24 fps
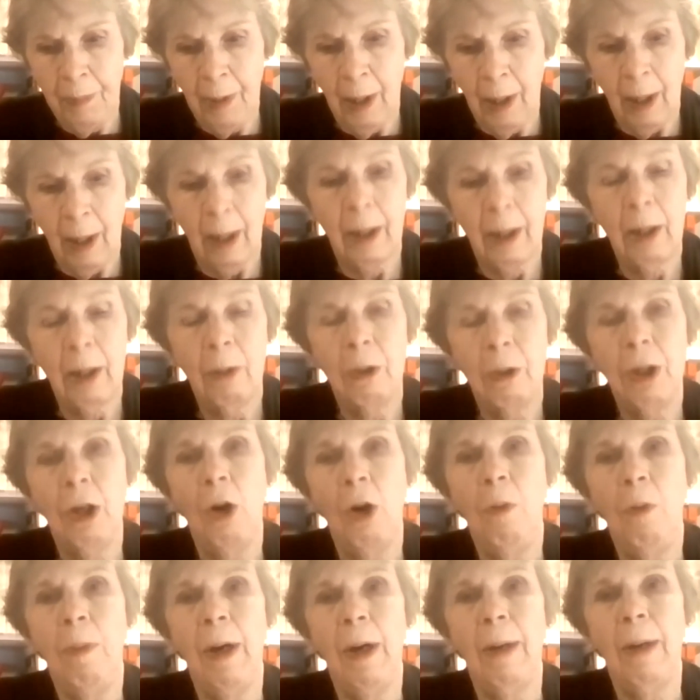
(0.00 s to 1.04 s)
and there was
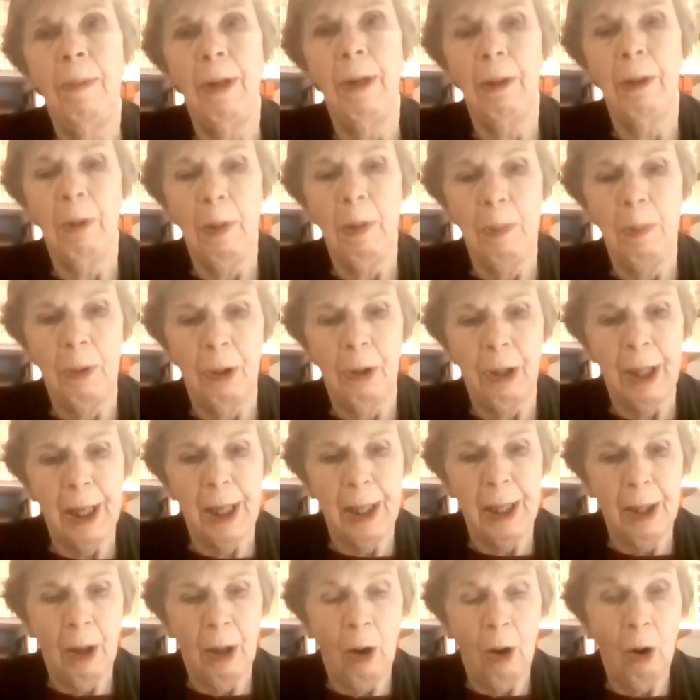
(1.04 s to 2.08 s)
no public
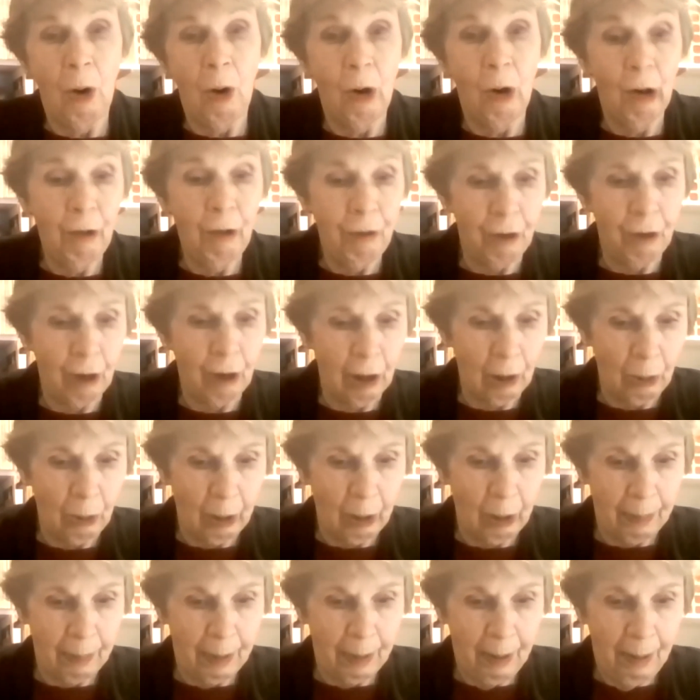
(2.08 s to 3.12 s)
reporting or
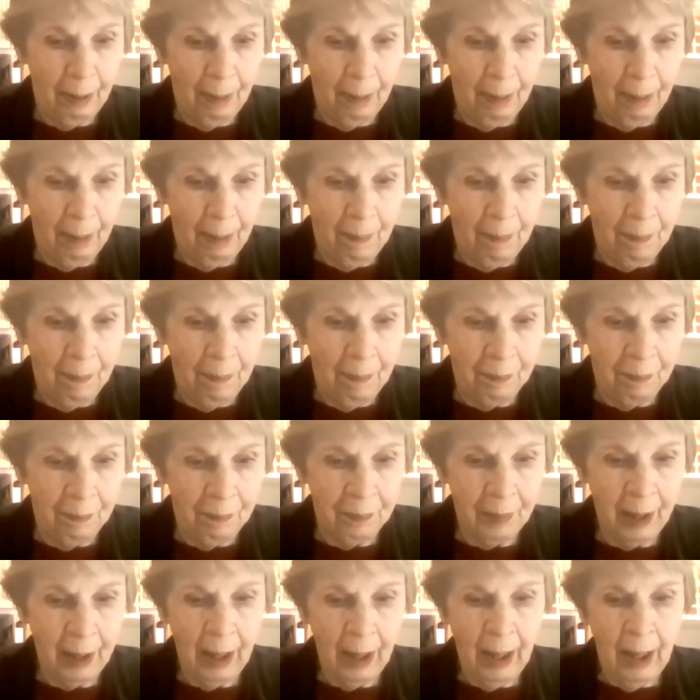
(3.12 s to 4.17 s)
follow-up.
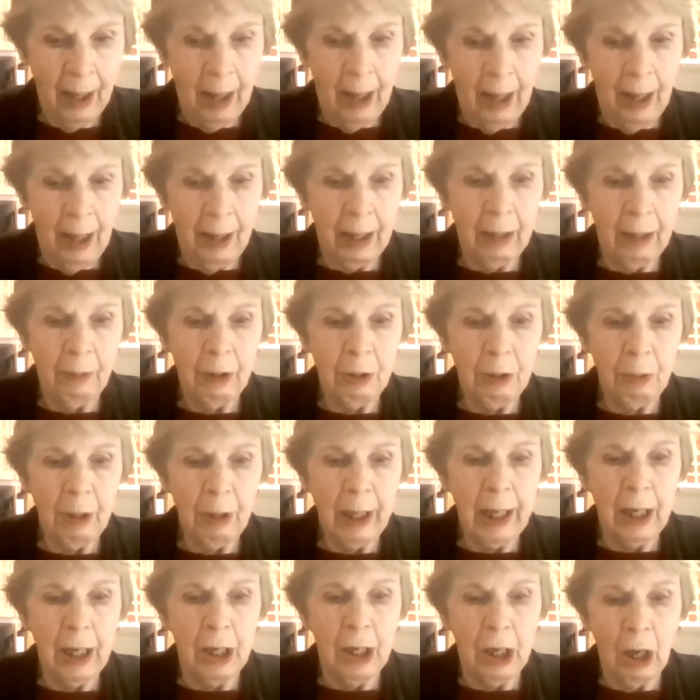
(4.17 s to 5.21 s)
There was really
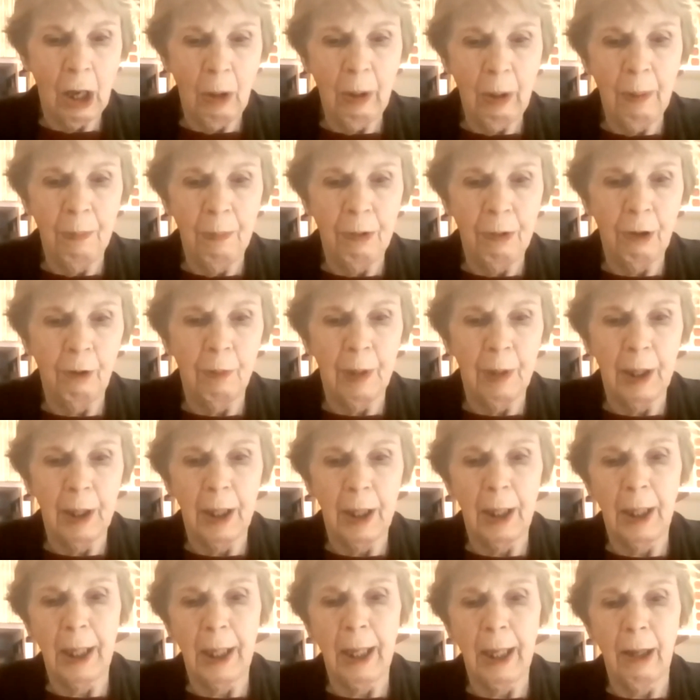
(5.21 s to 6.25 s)
no improvement in
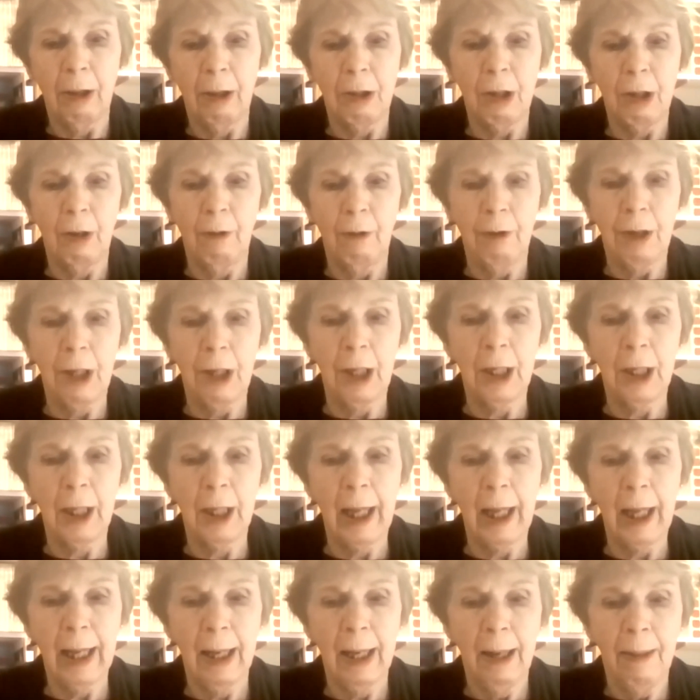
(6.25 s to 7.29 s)
the care services
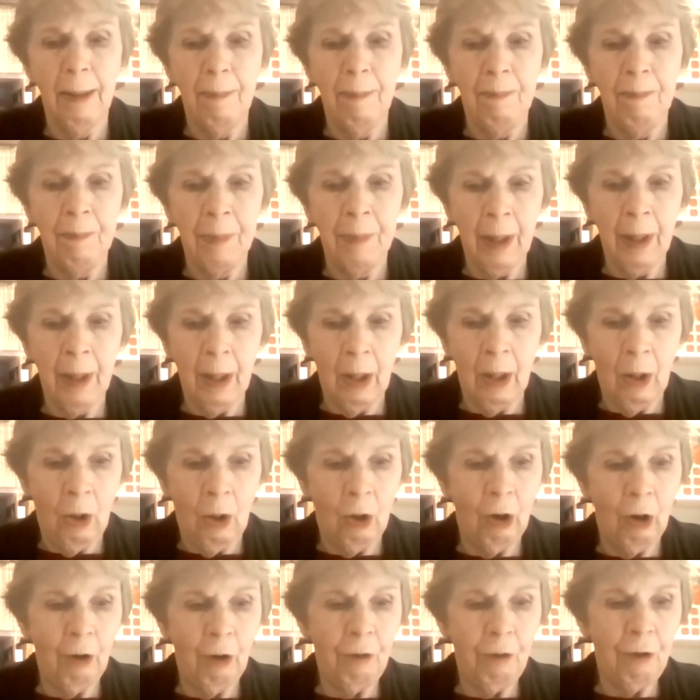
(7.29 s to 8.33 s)
then,
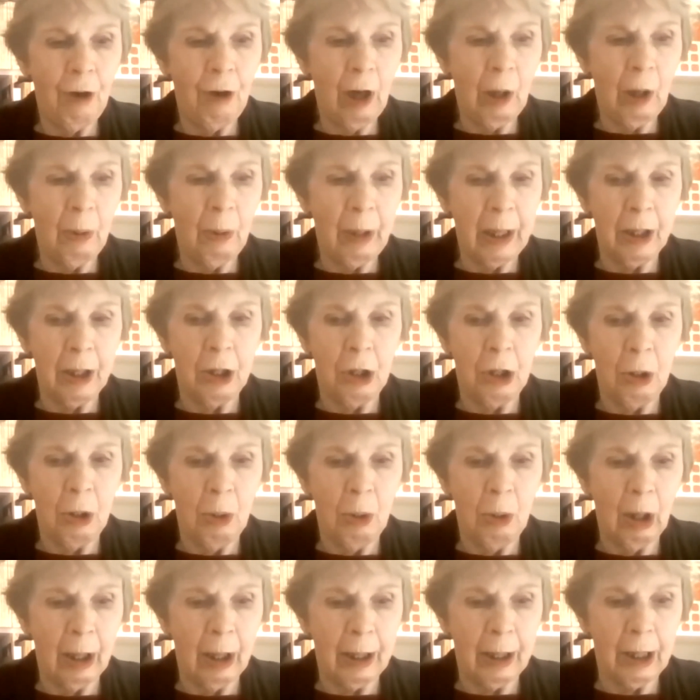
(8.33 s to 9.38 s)
or following 2
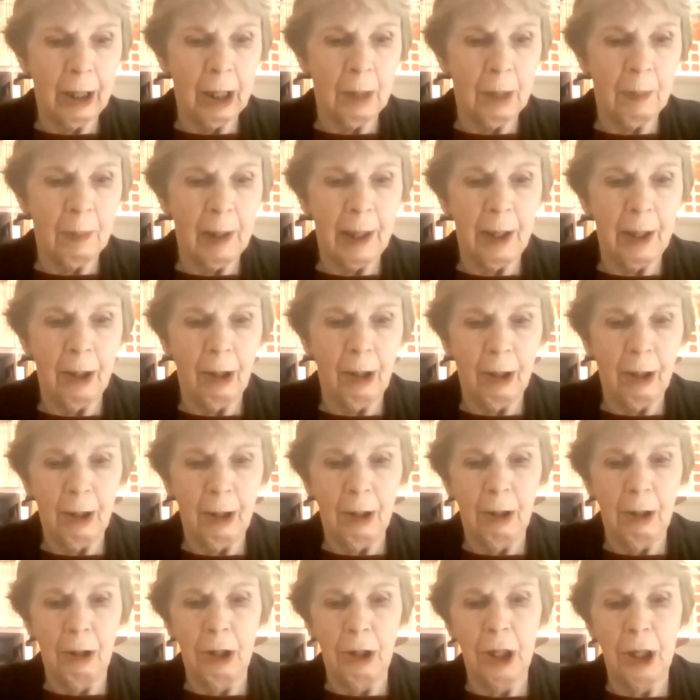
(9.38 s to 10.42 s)
audits by the
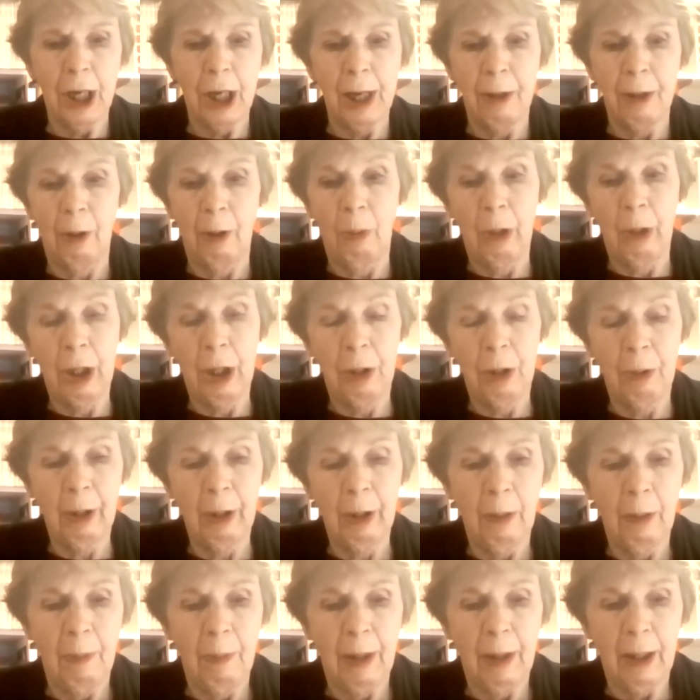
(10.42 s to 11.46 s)
Auditor General, which
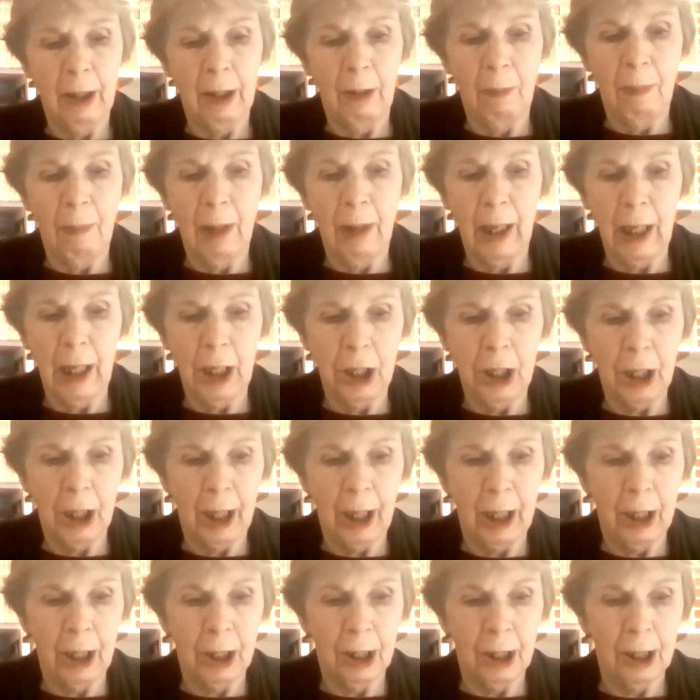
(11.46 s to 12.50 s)
recommended many
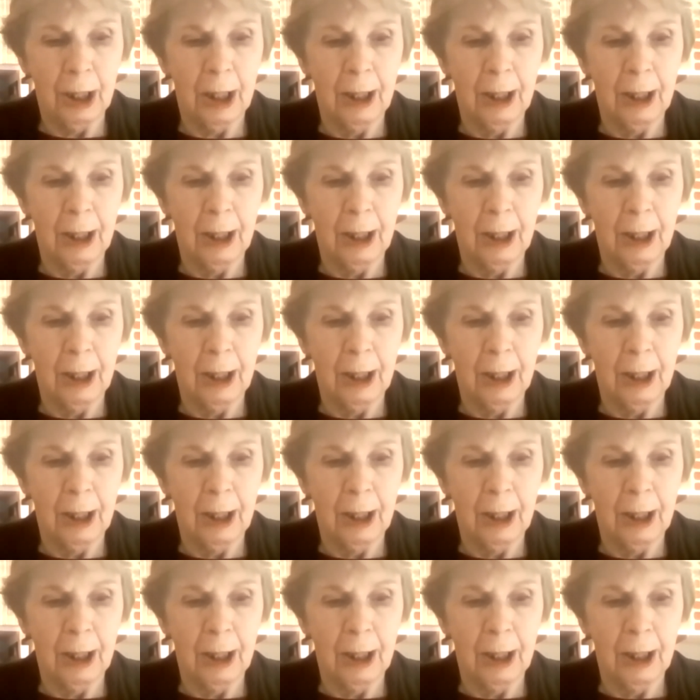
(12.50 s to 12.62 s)
changes.